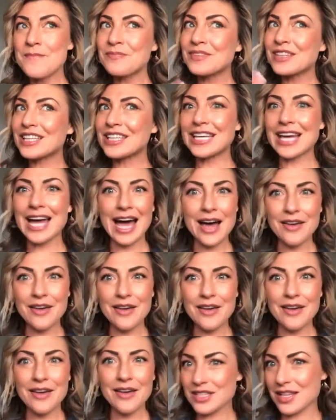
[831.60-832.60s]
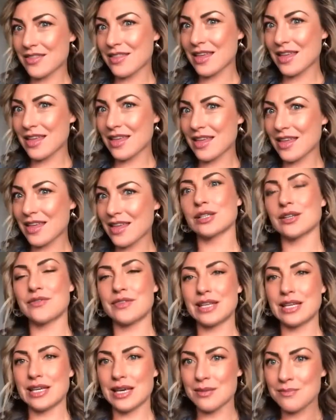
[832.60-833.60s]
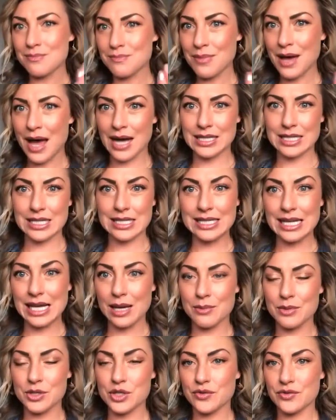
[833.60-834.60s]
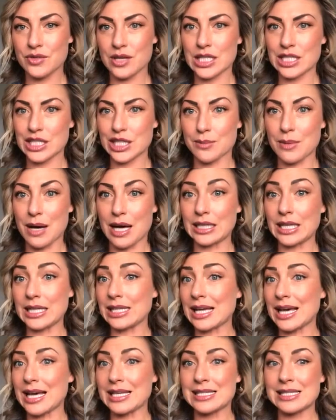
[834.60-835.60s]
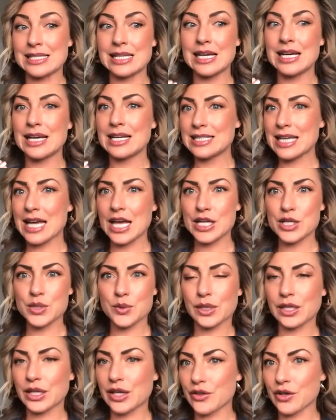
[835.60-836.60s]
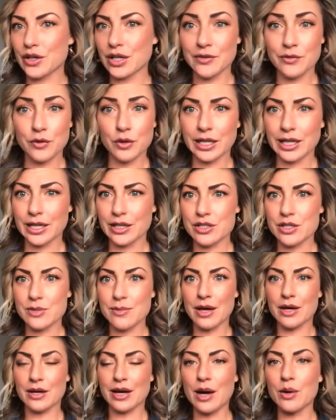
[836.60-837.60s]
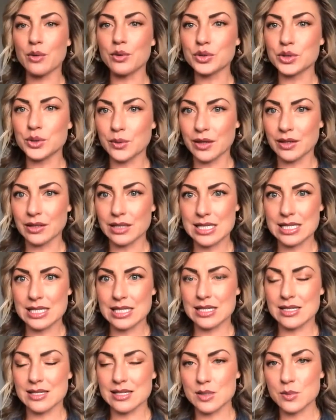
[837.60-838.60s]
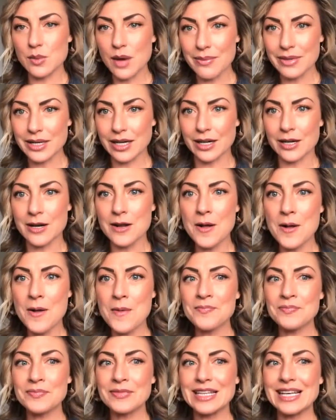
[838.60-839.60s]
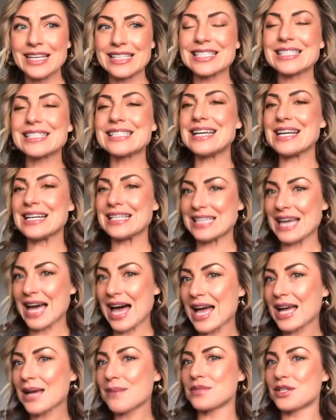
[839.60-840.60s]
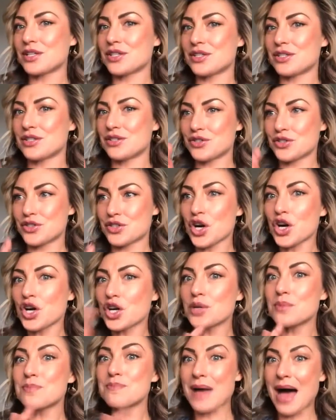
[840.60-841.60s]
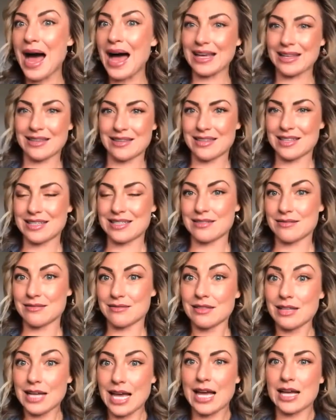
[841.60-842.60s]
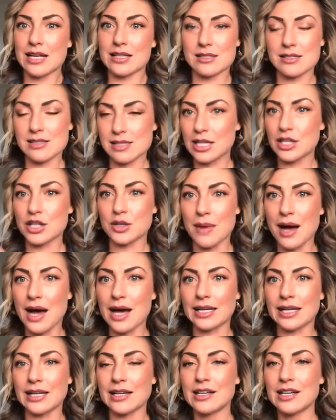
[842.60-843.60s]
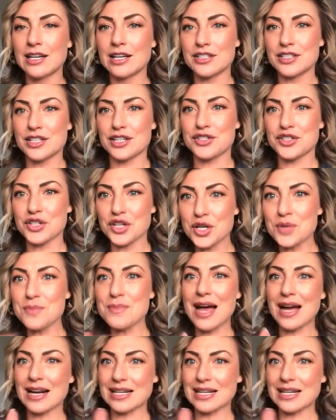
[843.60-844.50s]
you have to think about all of the impact and damage you've done to your body the last 10, 20, 30, 40 years, no matter how old you are listening to this webinar. It's going to take time to turn back the hands in your body, to turn back